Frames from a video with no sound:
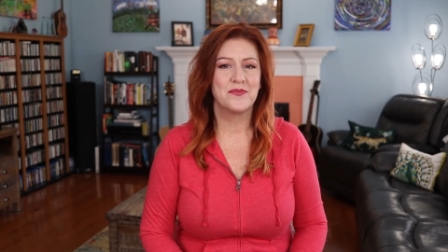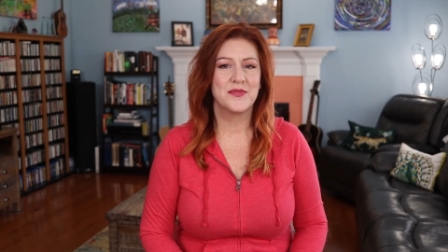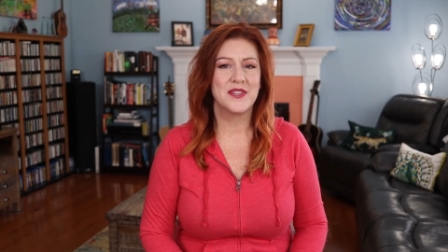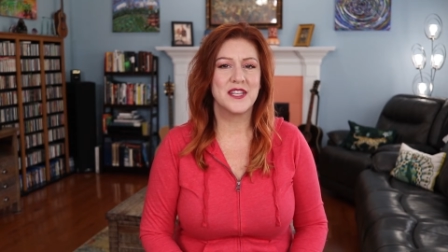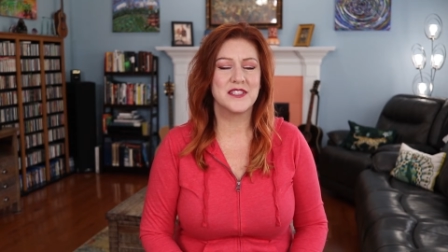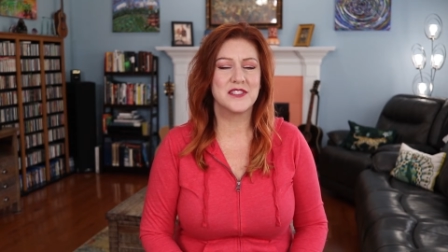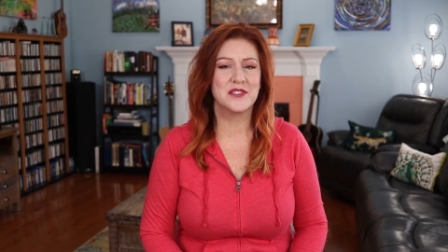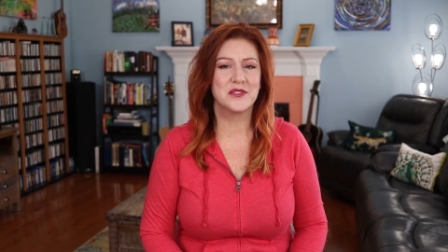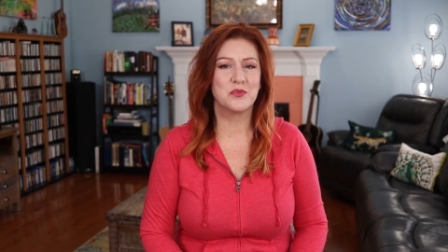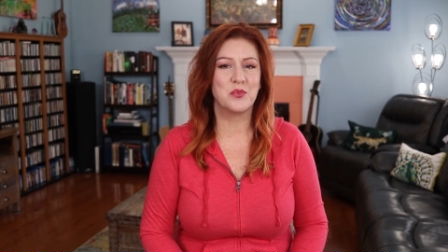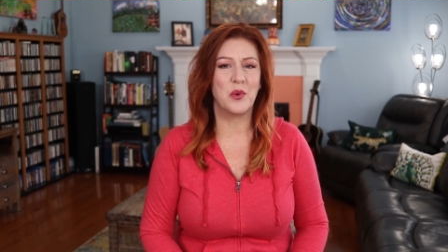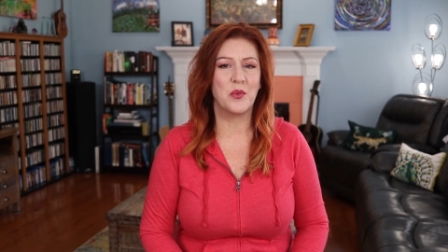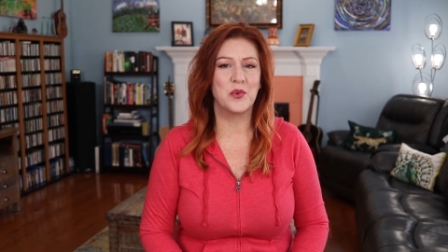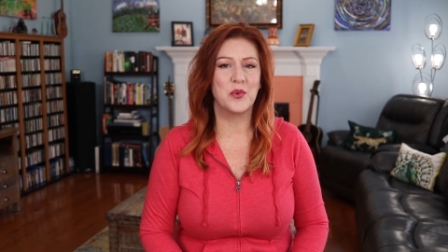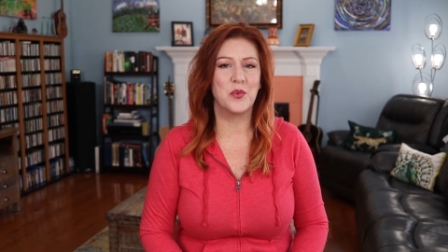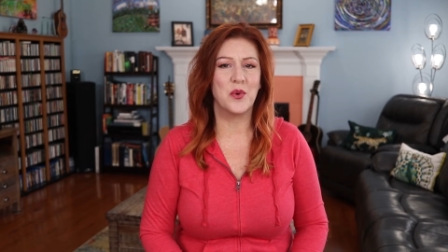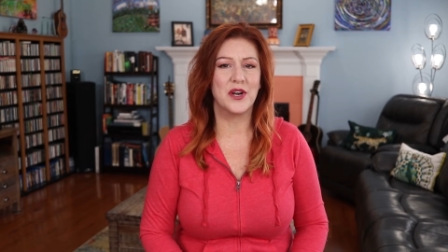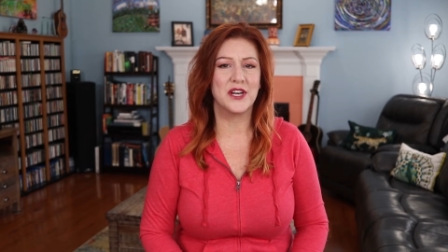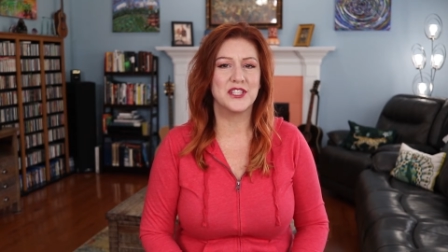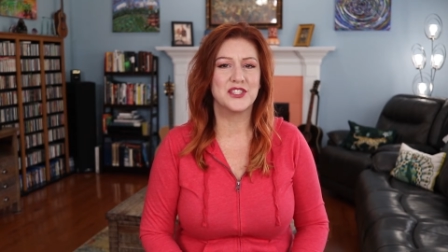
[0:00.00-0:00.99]
This is what
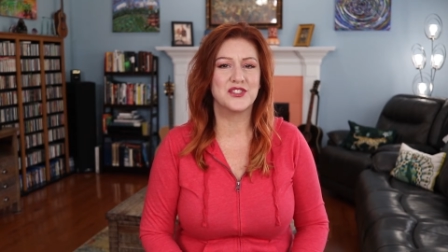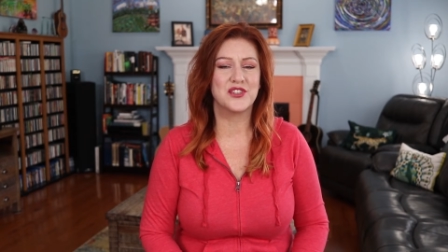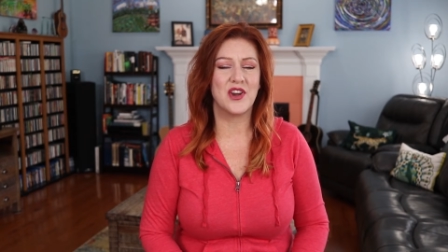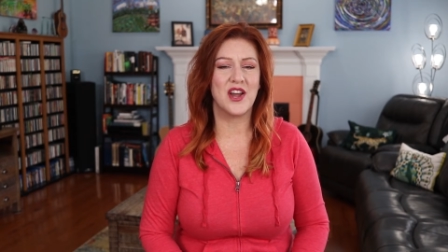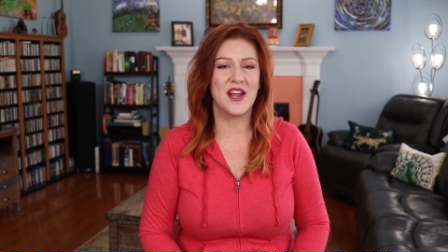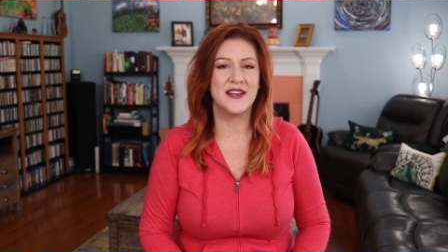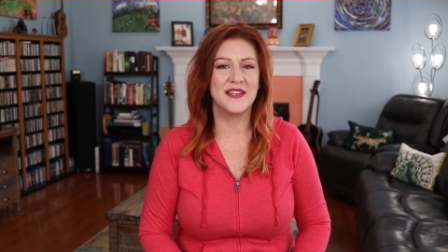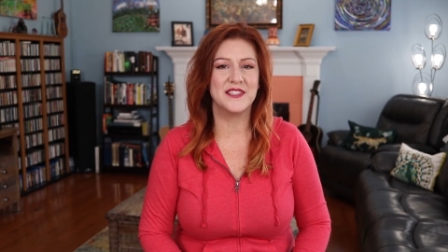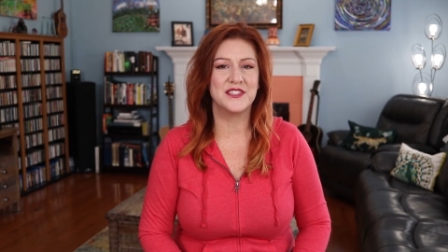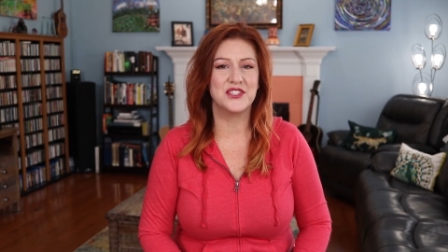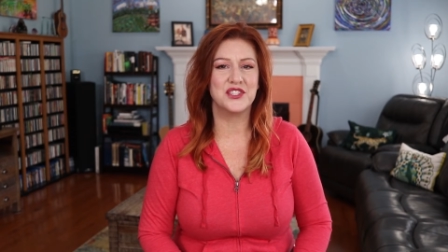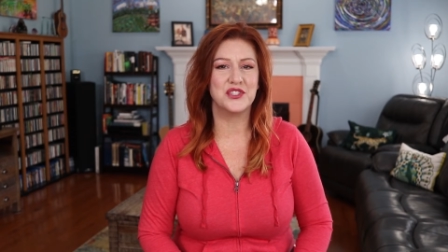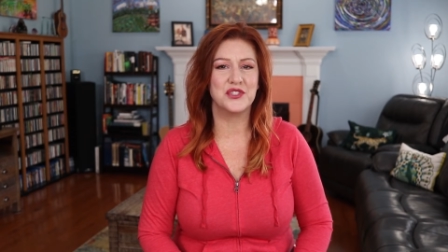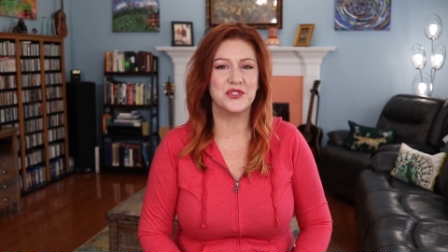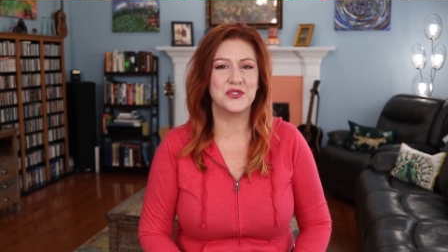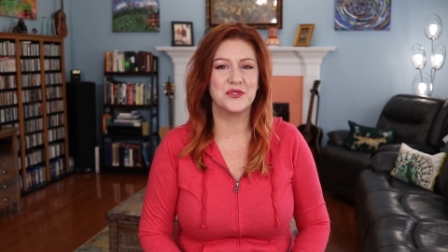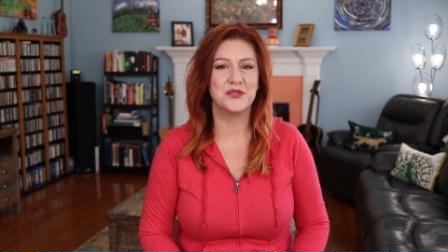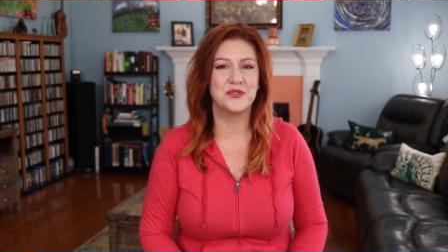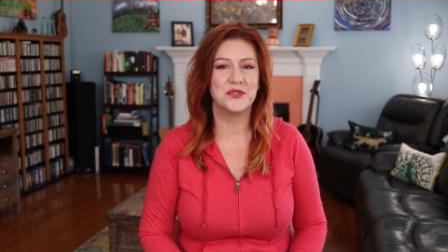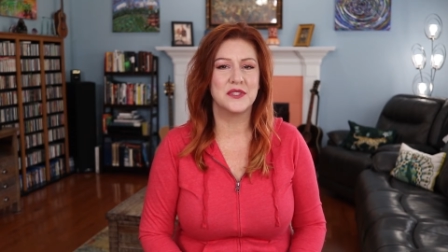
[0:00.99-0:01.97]
we want to try to
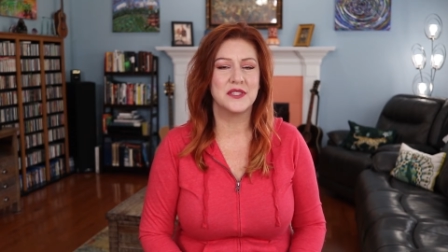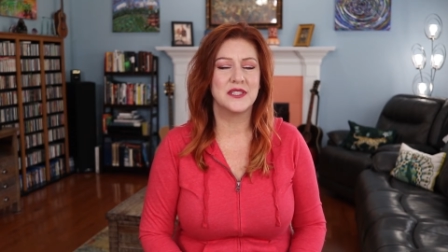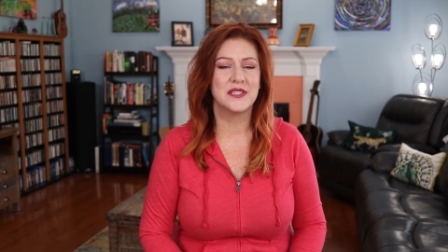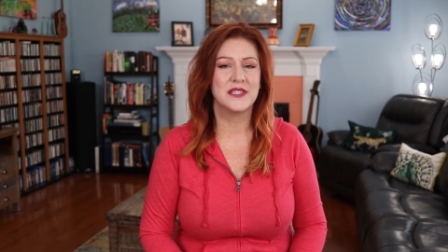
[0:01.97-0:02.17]
do.